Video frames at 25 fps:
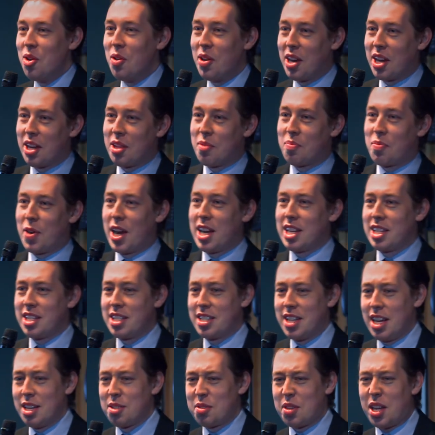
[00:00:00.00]
when I got the braces,
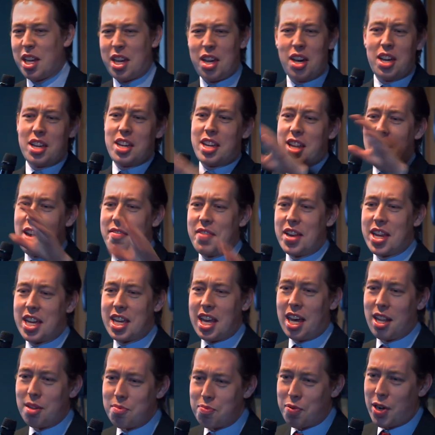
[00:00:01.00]
Dad was like, oh, you can have any
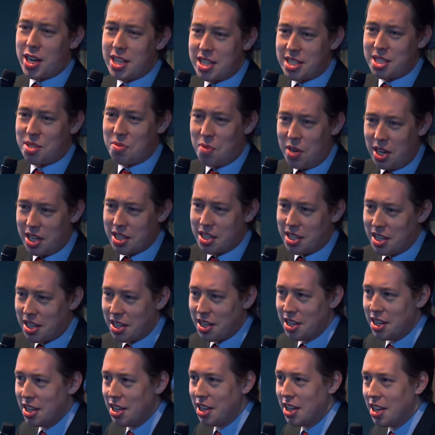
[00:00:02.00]
coloured braces you want.
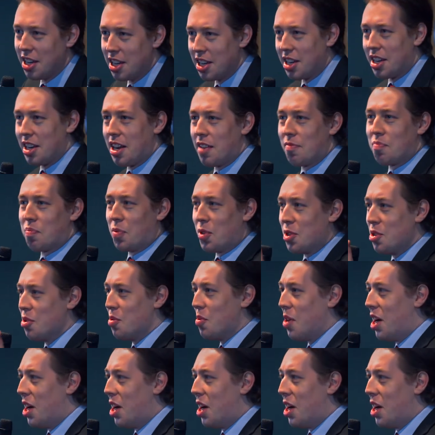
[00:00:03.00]
You can have blue